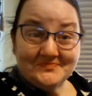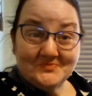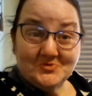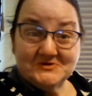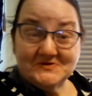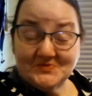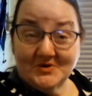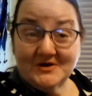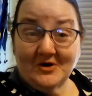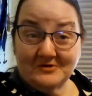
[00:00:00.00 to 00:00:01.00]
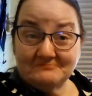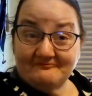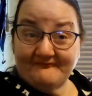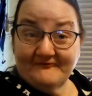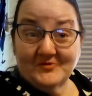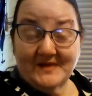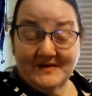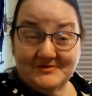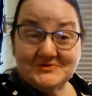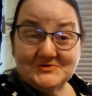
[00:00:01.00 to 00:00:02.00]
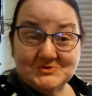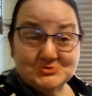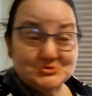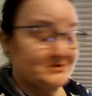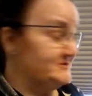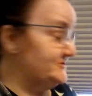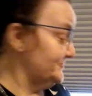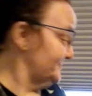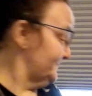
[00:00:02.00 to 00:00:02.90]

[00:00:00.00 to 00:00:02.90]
which is what our fur babies usually do.